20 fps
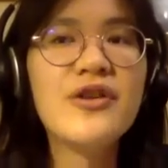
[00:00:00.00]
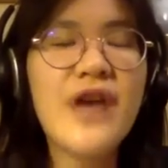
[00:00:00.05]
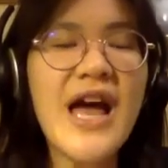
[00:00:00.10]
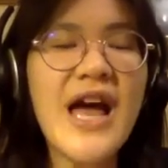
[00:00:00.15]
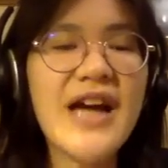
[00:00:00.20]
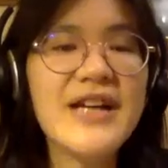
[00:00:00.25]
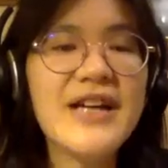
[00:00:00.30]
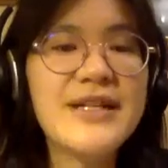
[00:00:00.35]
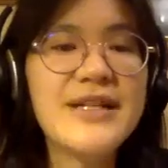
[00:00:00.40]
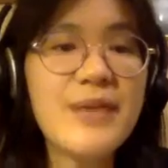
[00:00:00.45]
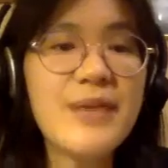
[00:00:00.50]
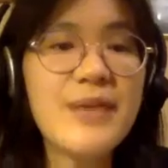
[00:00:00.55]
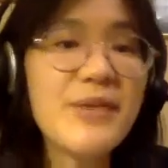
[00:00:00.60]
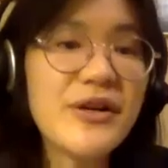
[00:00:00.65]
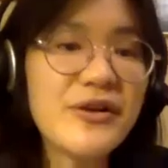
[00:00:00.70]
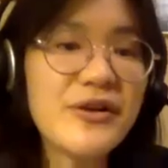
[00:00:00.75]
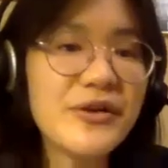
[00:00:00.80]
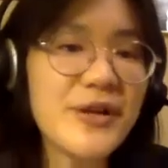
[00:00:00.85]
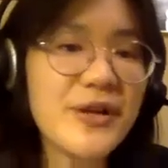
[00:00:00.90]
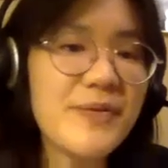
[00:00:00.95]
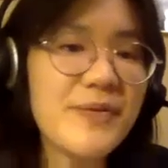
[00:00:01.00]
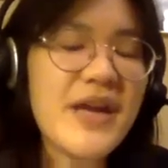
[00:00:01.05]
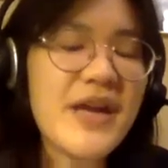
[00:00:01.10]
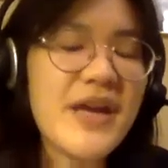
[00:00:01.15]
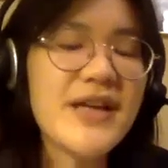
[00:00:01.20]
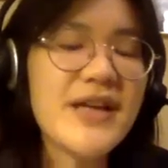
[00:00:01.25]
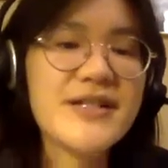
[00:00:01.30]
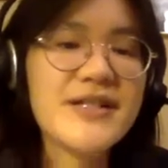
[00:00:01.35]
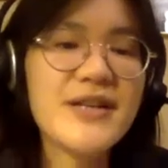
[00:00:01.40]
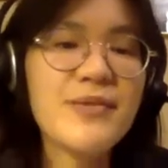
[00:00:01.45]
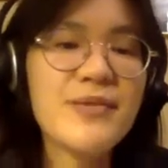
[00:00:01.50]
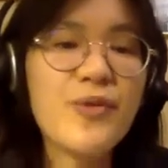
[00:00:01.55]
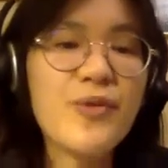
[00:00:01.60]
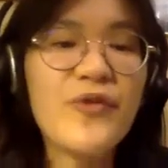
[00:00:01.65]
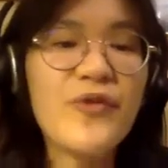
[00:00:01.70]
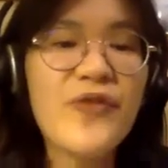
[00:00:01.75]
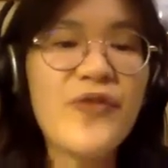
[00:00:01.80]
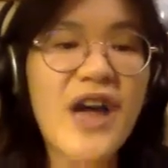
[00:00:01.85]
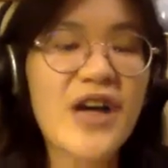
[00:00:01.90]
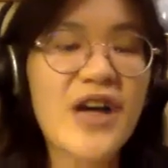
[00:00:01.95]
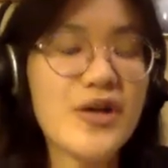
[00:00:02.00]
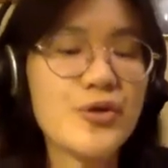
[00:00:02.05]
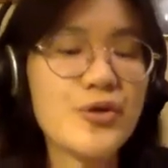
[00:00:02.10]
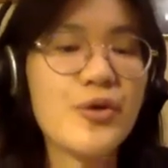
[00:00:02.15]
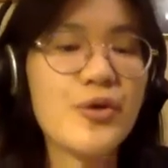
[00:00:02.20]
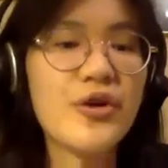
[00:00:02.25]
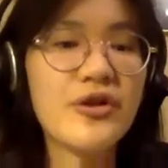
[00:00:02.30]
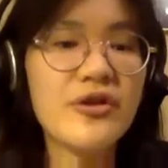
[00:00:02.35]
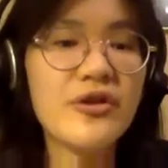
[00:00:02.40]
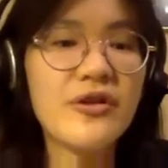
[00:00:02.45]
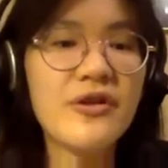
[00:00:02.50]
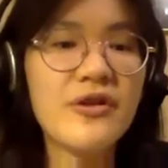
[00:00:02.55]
academically based and more factual.